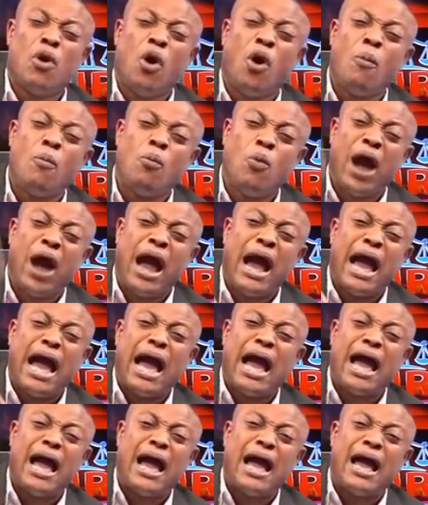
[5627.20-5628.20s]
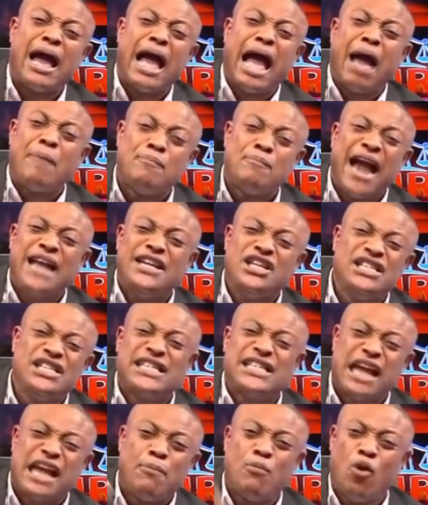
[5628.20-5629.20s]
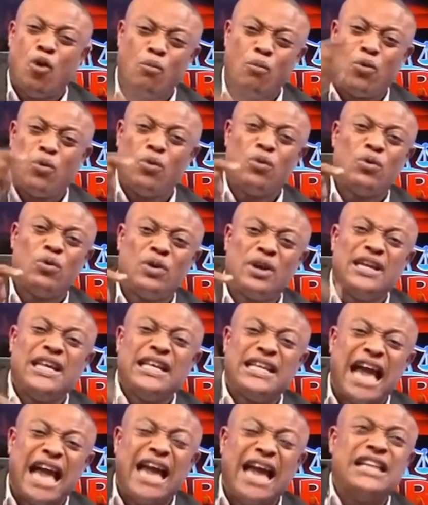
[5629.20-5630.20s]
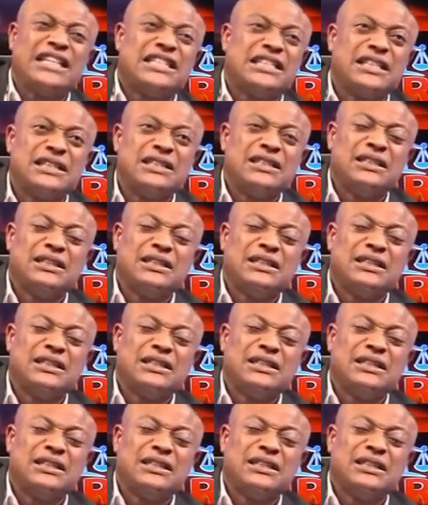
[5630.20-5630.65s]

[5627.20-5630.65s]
Omwa abide this kamomo. Legal aid,